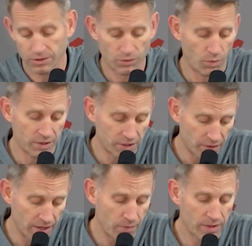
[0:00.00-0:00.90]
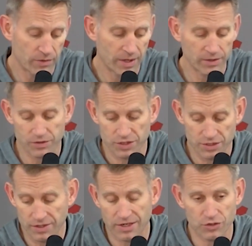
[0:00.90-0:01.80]
The one year they won the regular
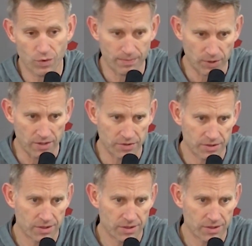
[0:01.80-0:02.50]
season, they swept us